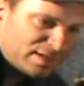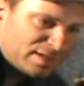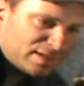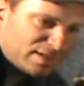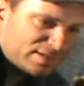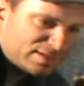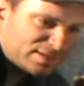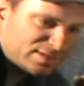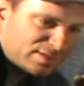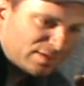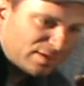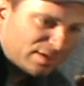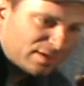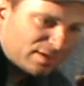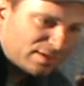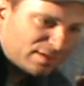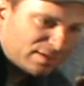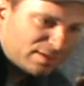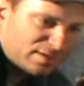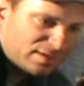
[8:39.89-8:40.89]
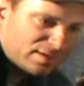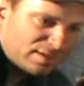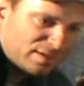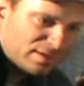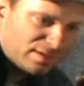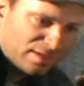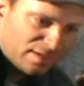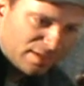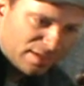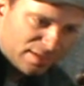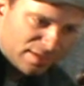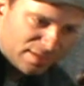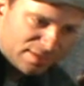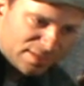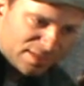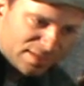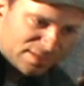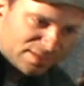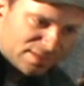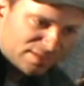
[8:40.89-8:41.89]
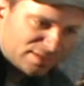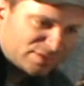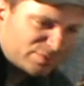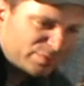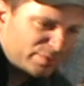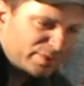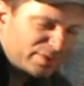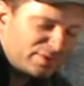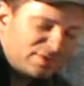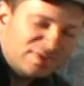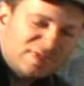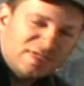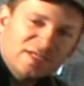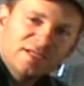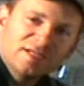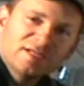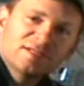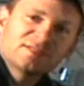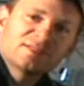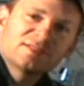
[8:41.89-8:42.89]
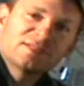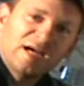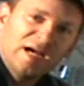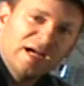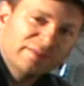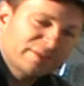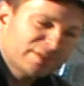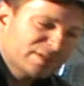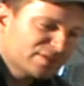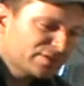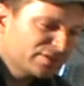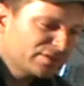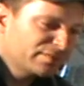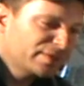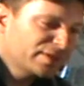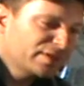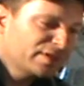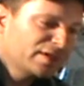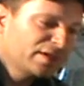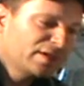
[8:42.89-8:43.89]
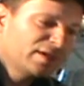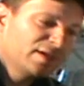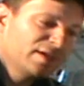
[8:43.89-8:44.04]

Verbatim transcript: And I start, and it takes it. It's real tedious, time consuming.